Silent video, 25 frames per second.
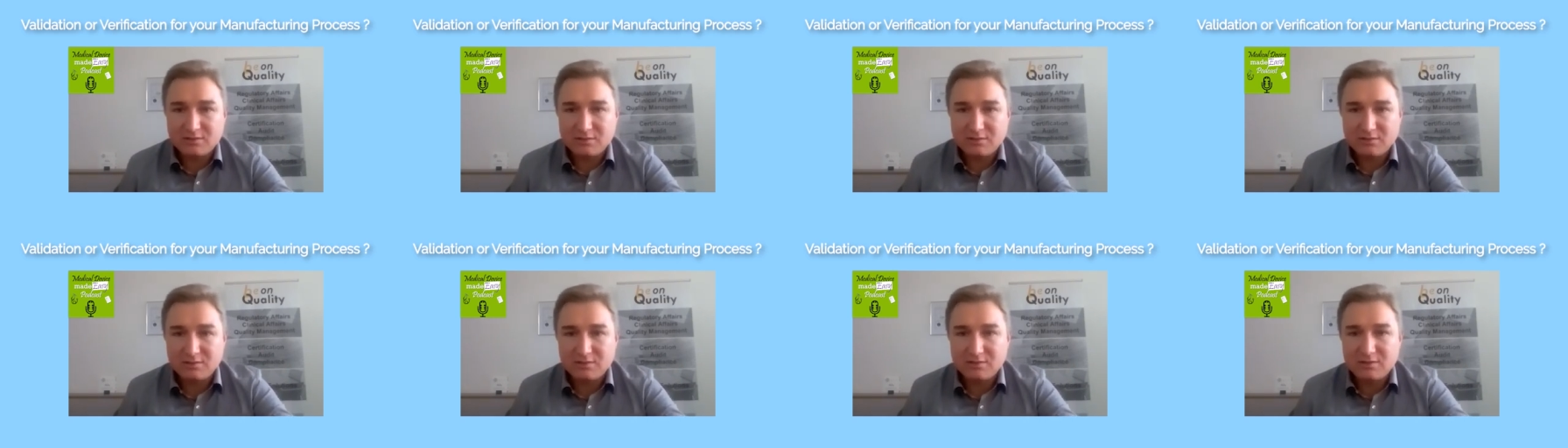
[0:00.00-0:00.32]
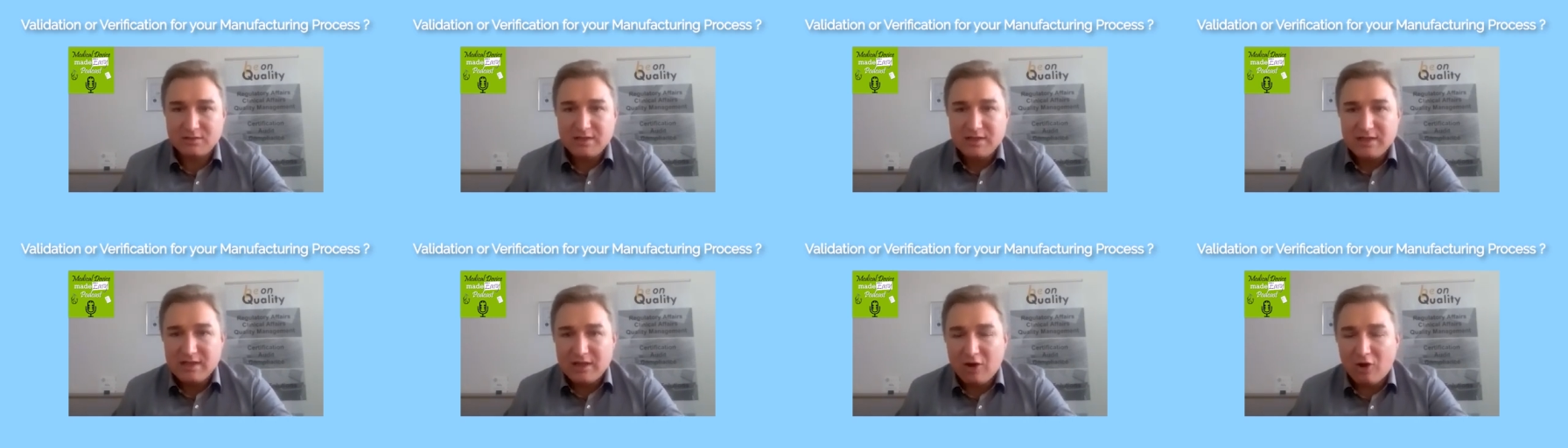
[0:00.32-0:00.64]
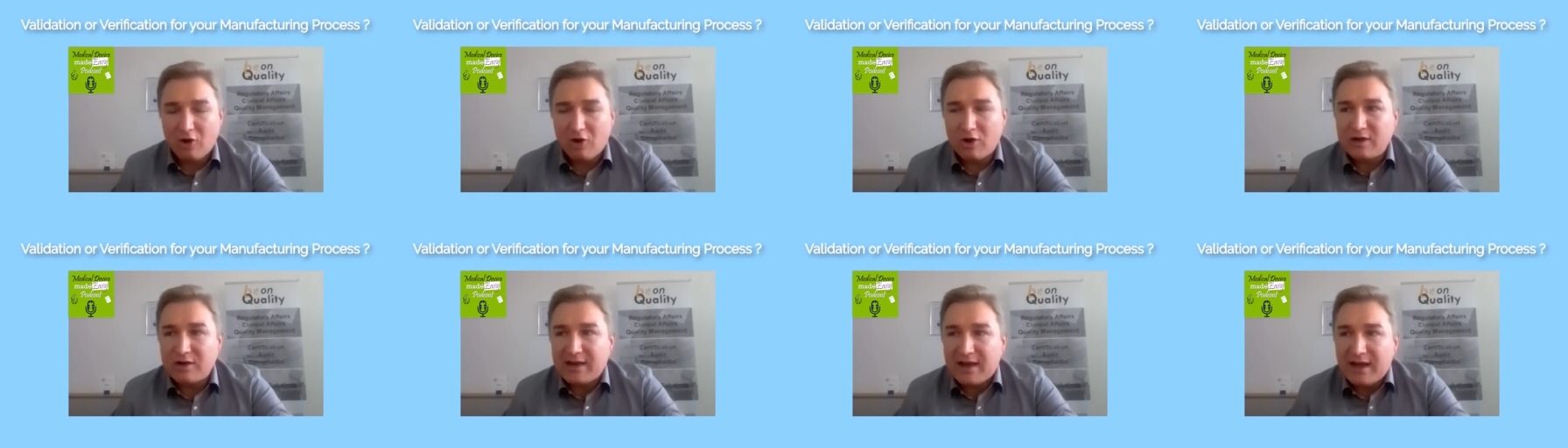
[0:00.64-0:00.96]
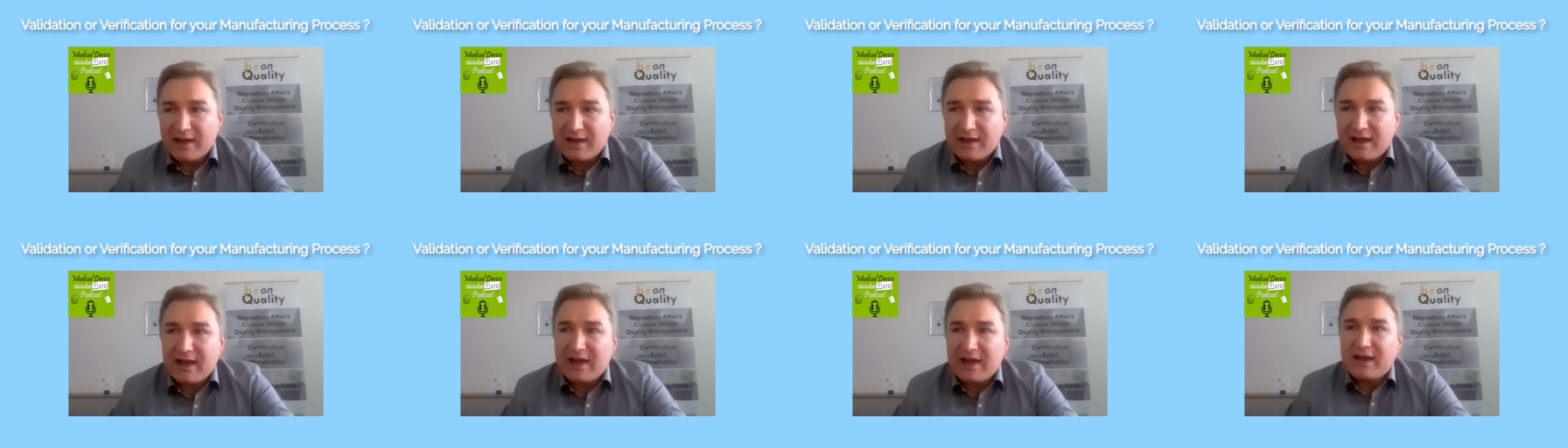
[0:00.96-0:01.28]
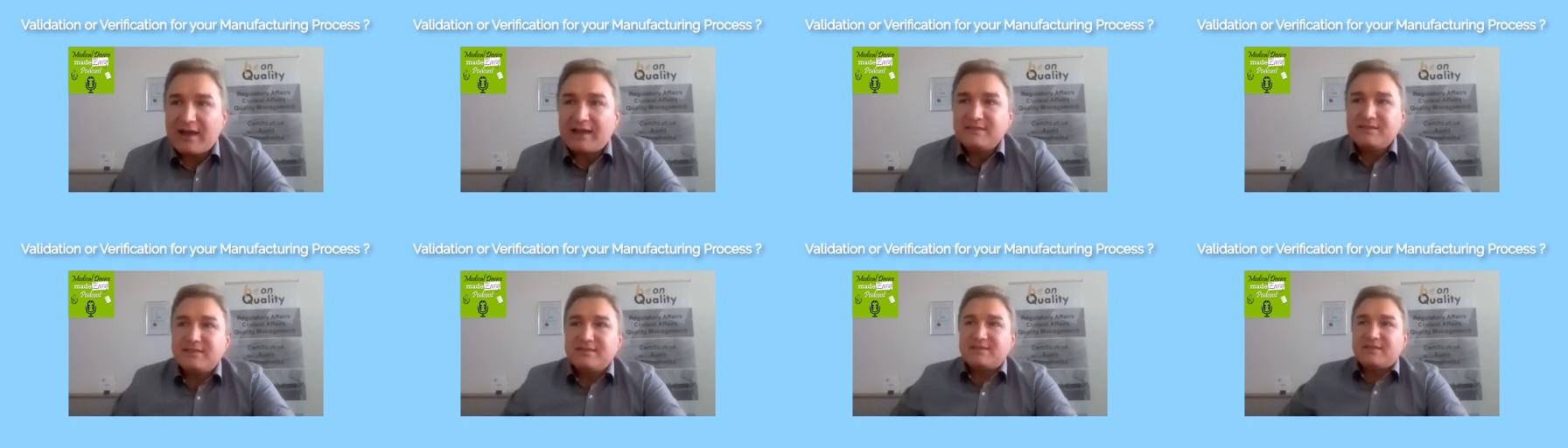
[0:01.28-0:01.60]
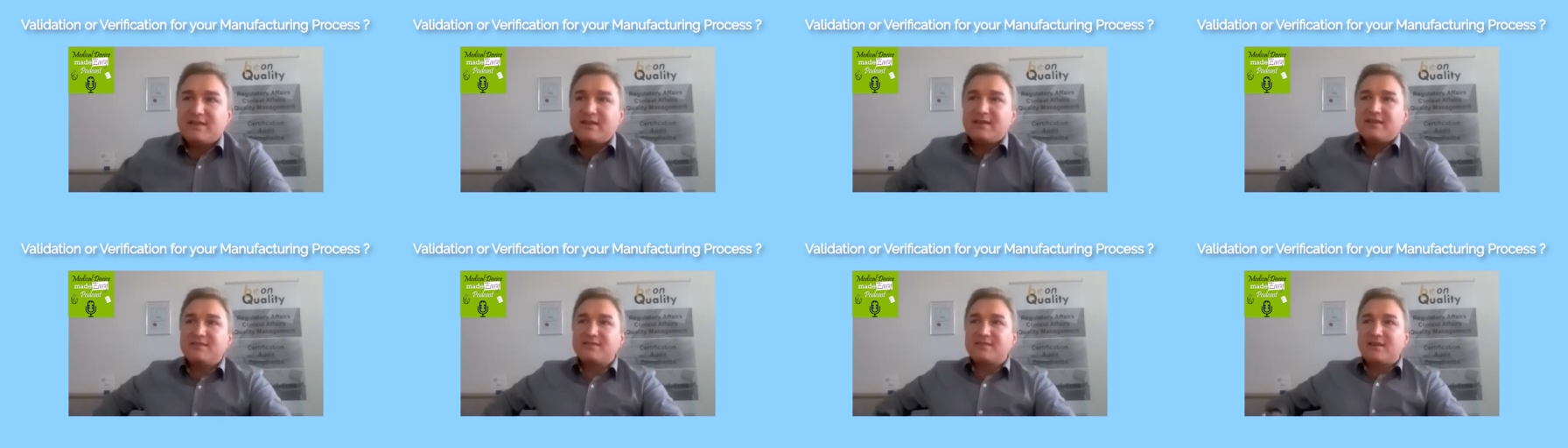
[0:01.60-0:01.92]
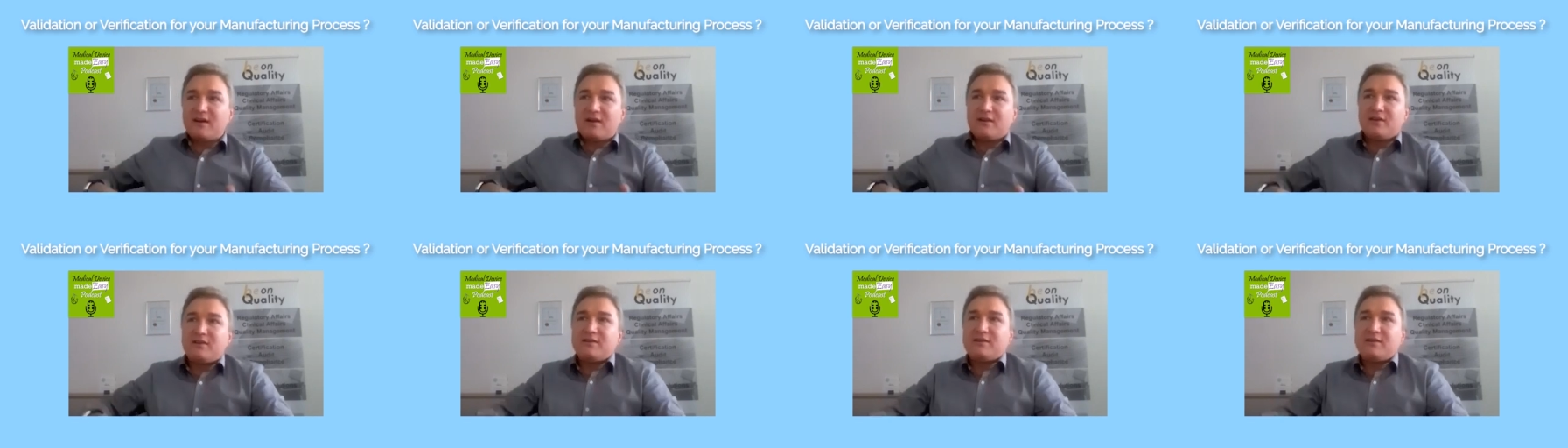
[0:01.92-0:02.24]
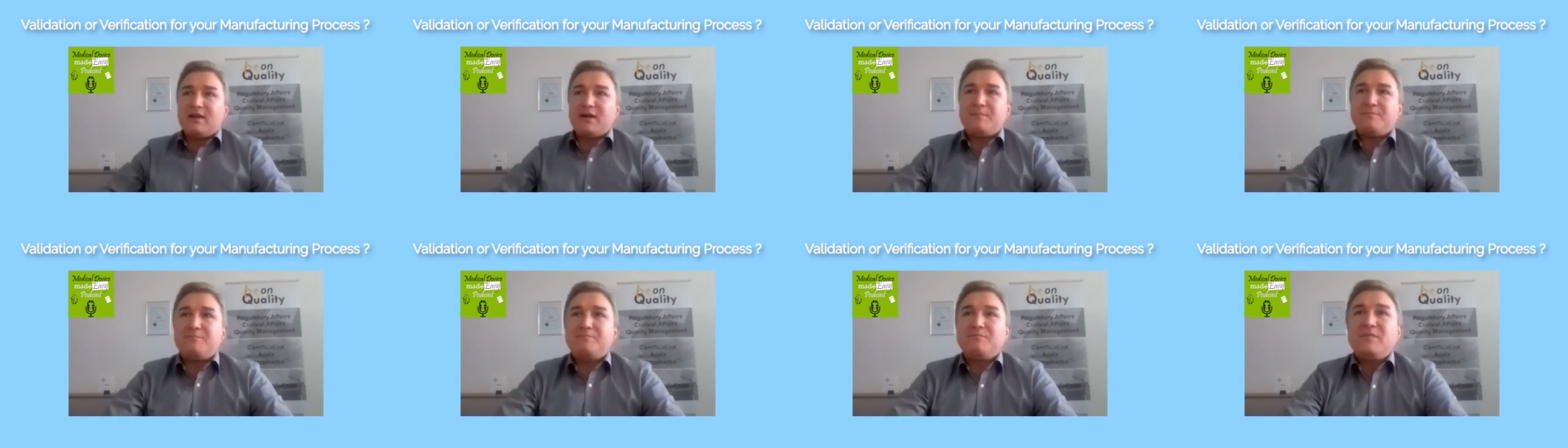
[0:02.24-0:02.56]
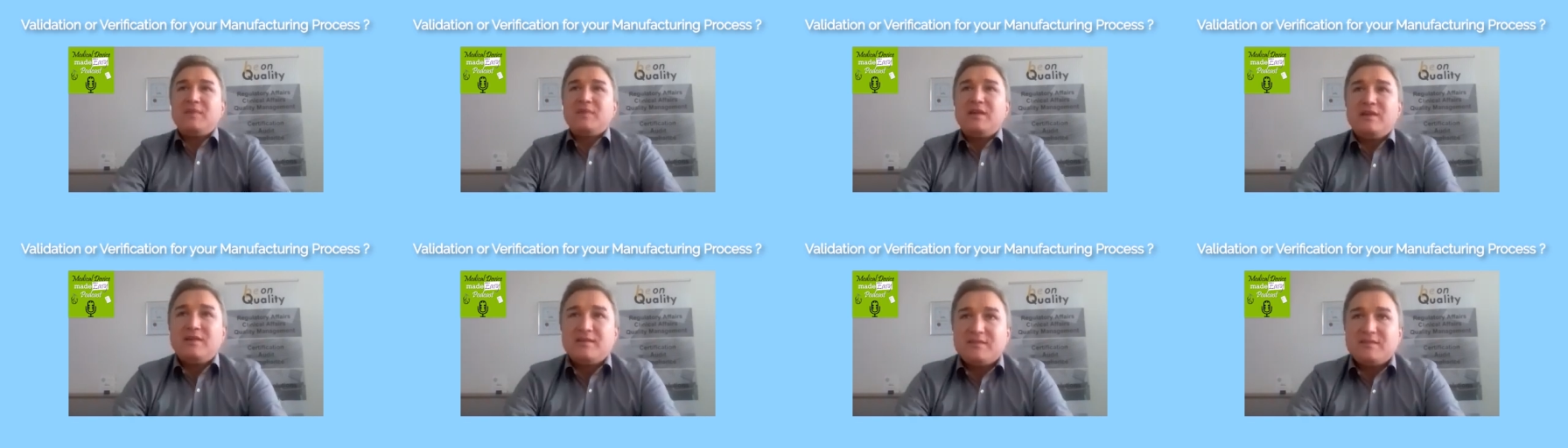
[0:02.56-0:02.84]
Agree. Or other things are um,